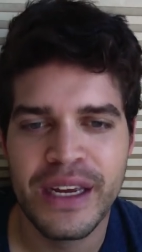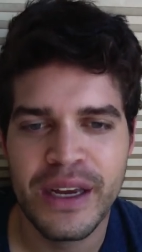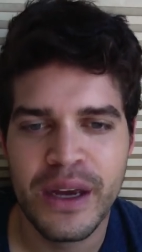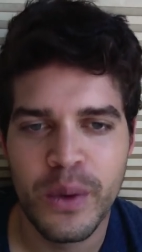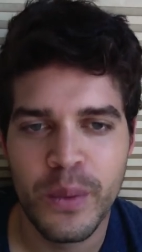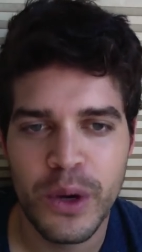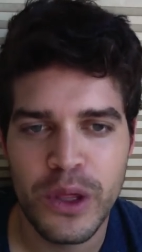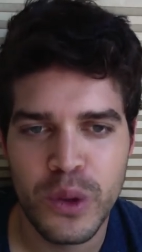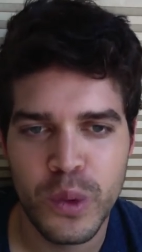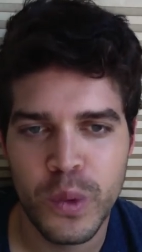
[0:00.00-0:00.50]

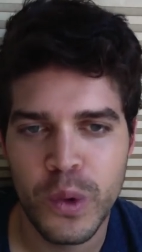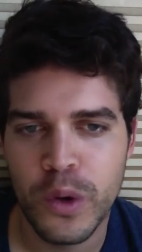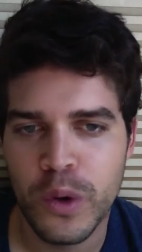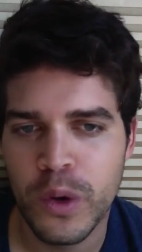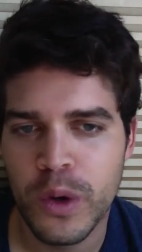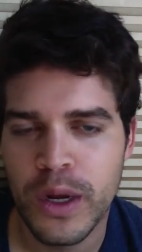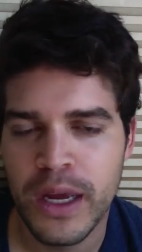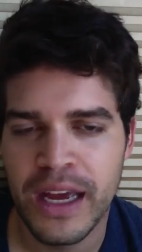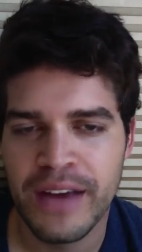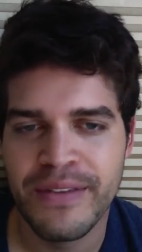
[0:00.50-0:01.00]
which will
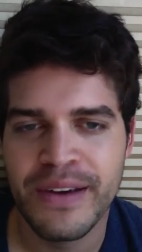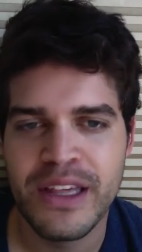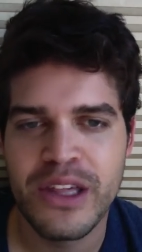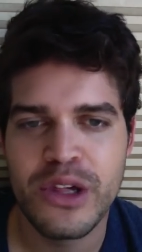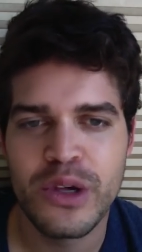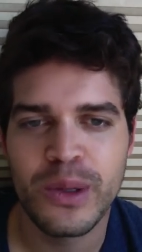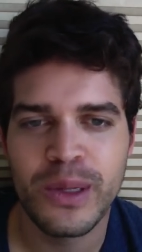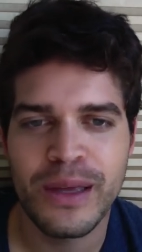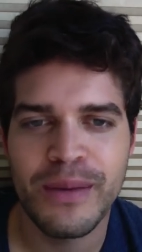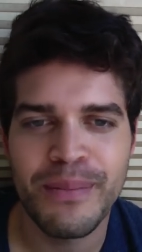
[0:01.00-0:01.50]

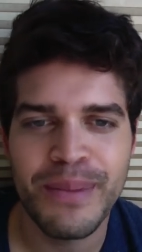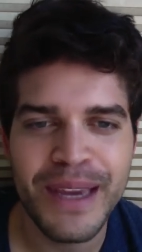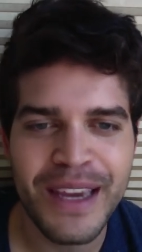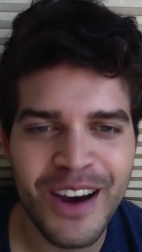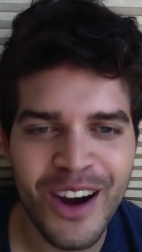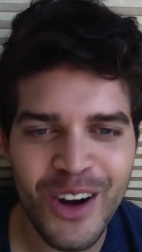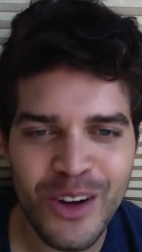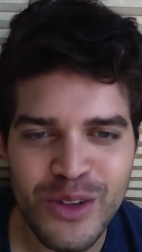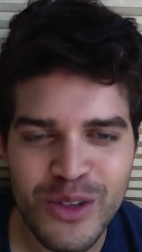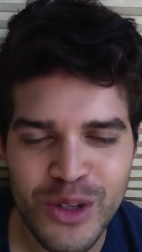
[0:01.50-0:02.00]
eventually be
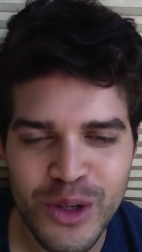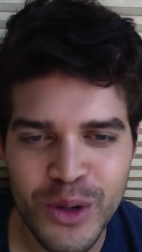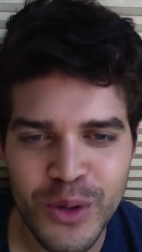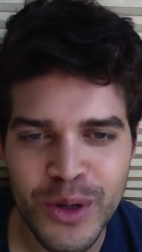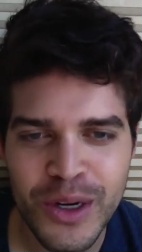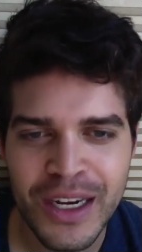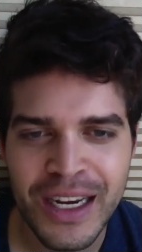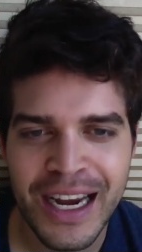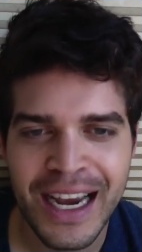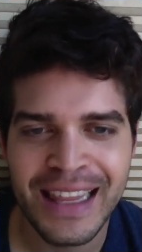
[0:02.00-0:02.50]
also
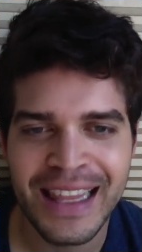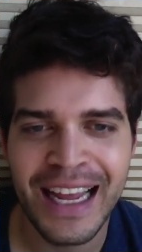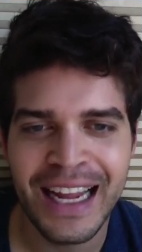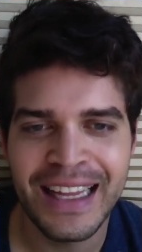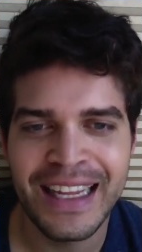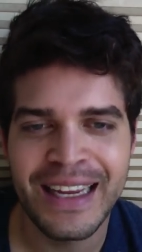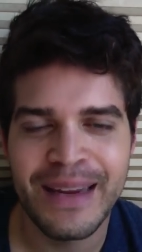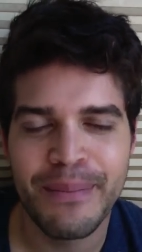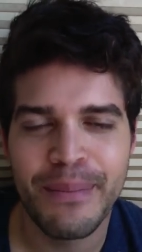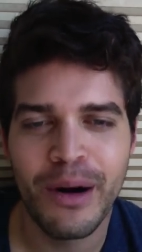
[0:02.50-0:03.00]

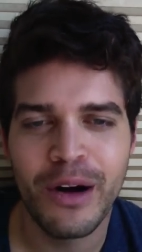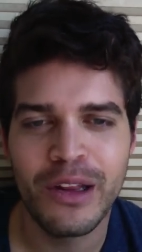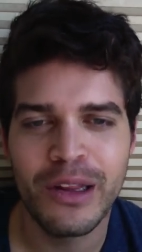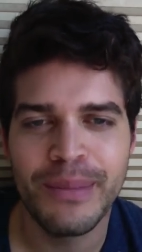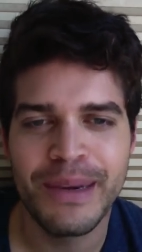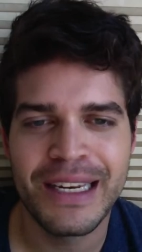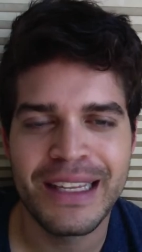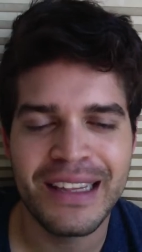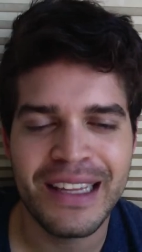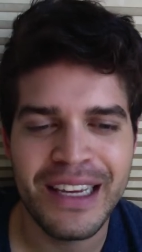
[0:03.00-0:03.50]
electing
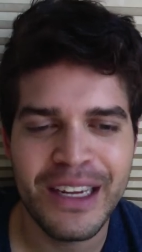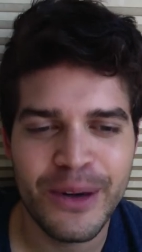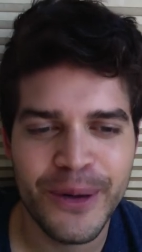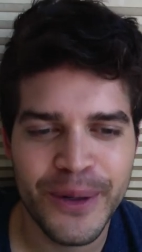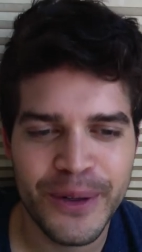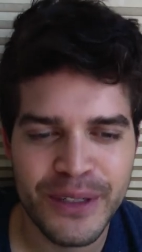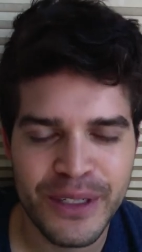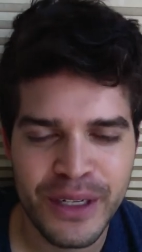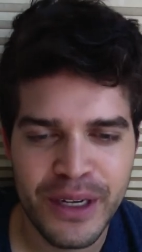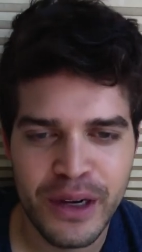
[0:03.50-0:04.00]
parliament
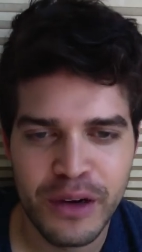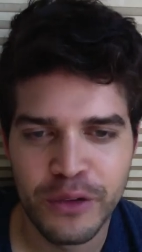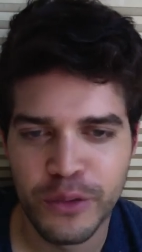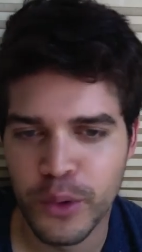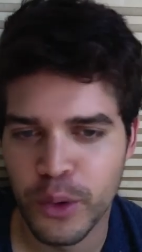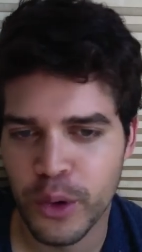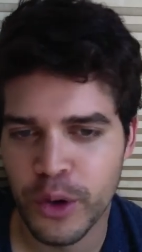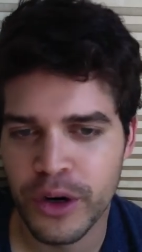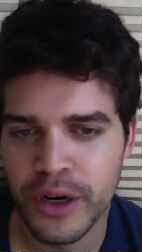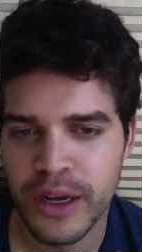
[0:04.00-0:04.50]
leaders
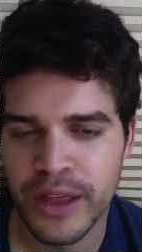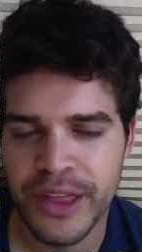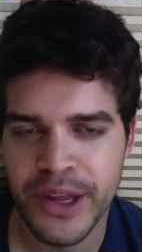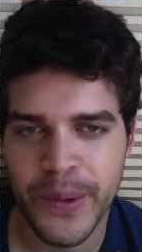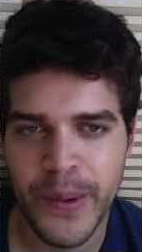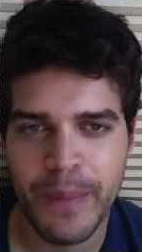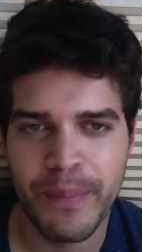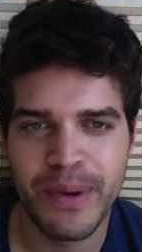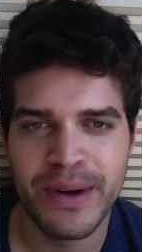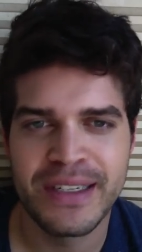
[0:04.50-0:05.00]
for their
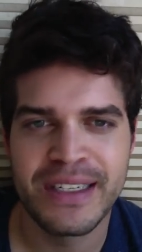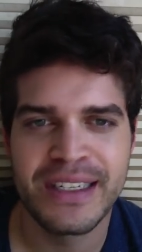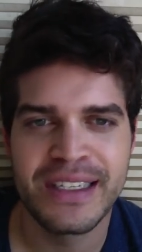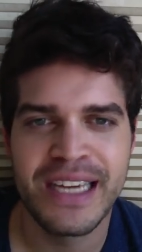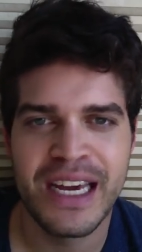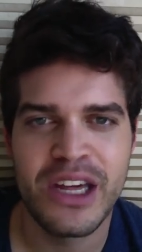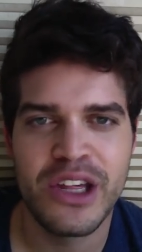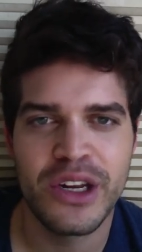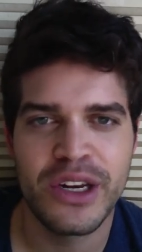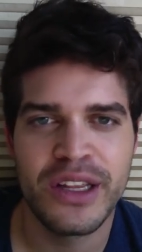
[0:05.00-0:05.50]

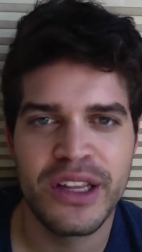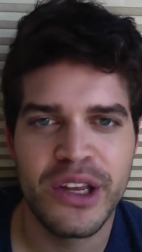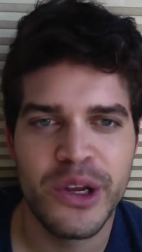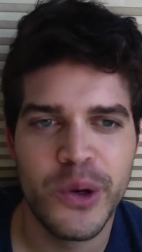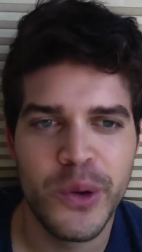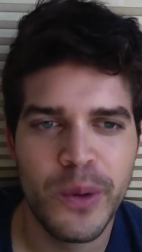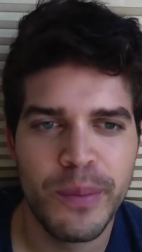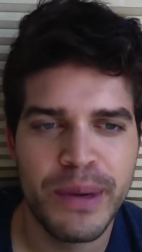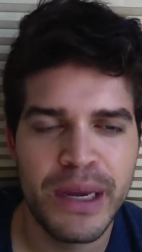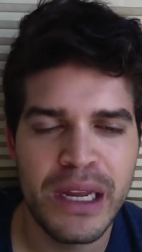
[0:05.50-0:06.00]
representation in the
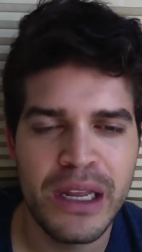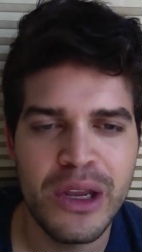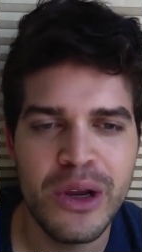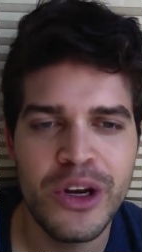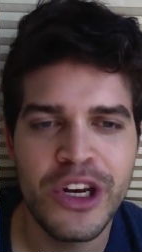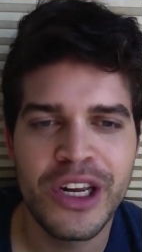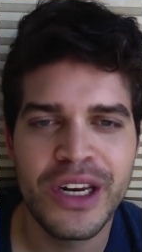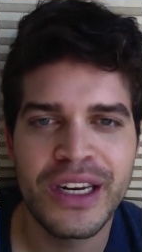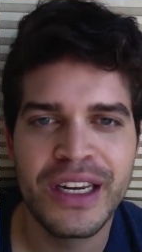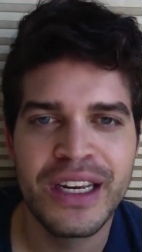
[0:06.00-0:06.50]
European
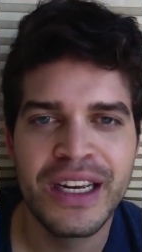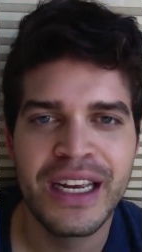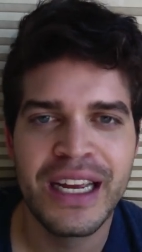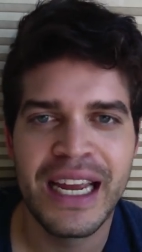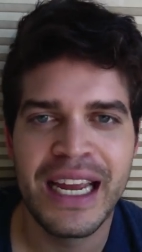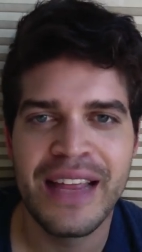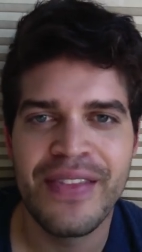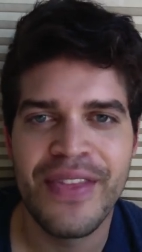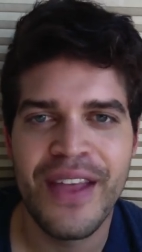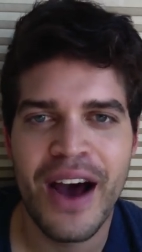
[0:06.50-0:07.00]
Union
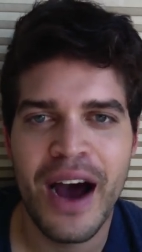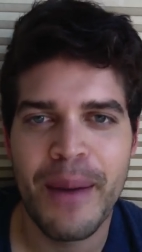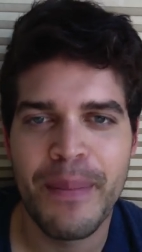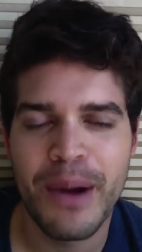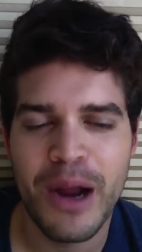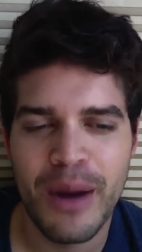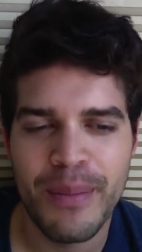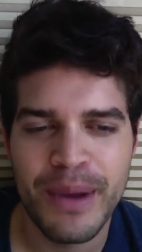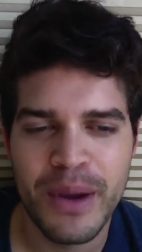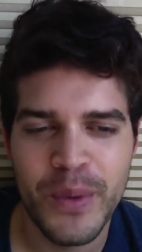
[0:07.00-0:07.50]
in the
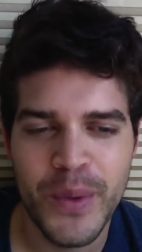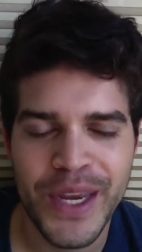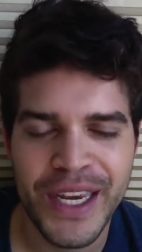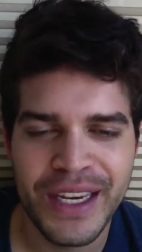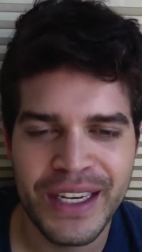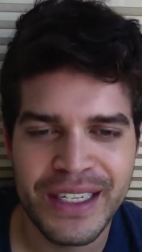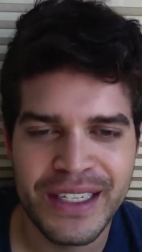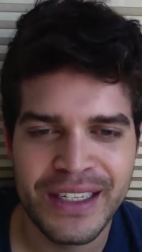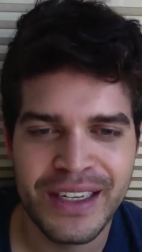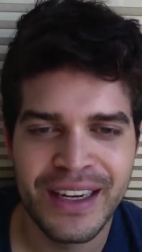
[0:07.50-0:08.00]
upcoming
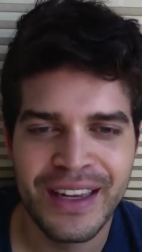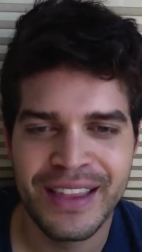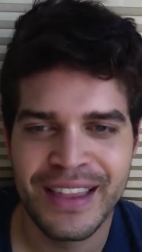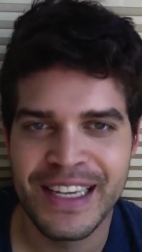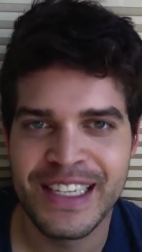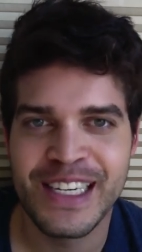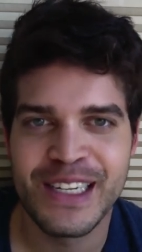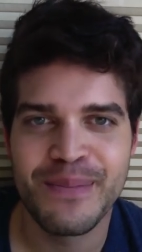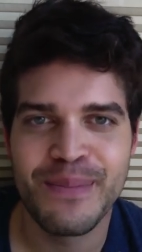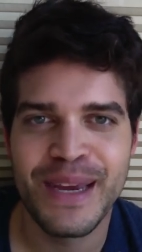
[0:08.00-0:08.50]
weeks.
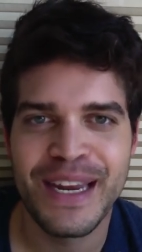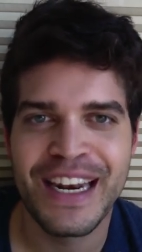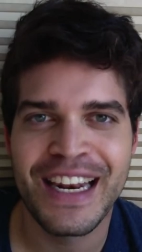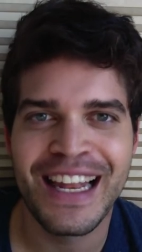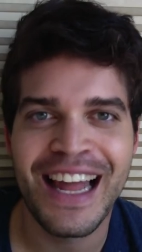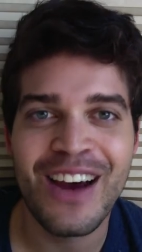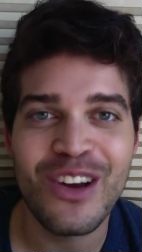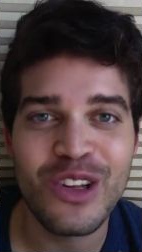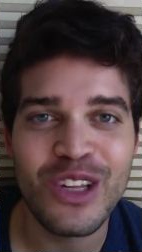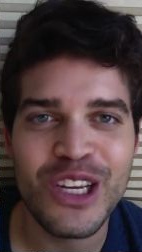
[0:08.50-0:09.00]
This has been
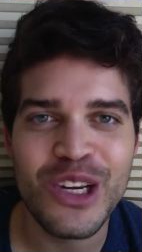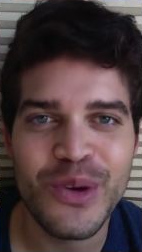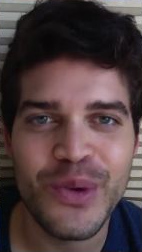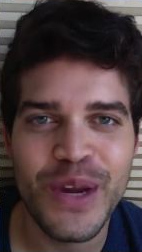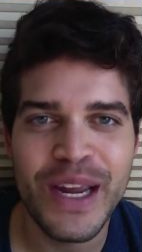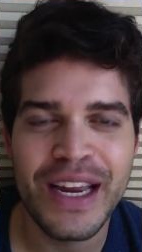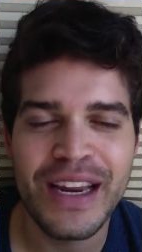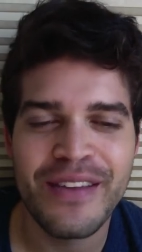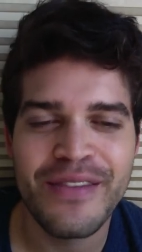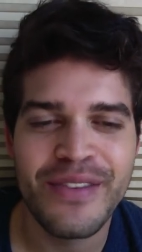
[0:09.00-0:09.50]
Loudly
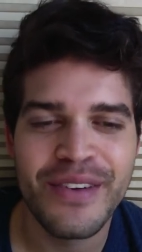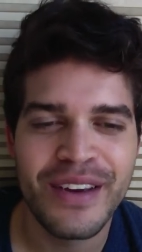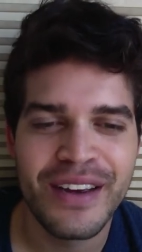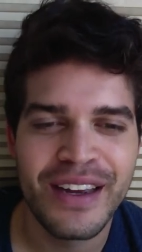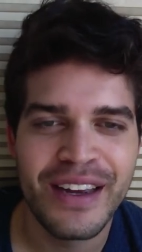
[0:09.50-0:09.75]
Creative,